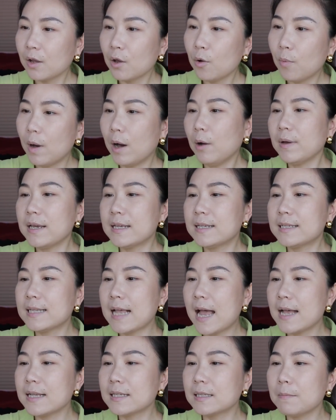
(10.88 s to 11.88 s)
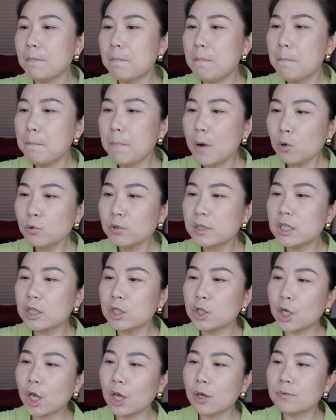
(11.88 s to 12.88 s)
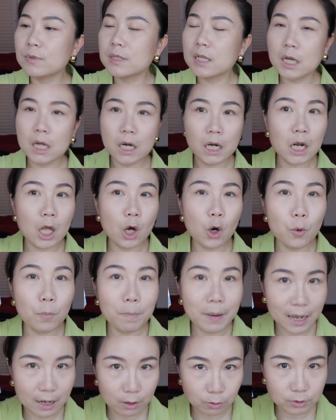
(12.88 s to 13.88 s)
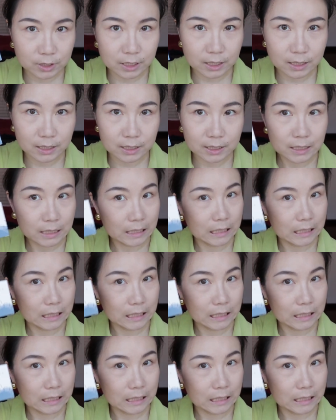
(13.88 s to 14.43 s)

Well, it says multi-use glow powder.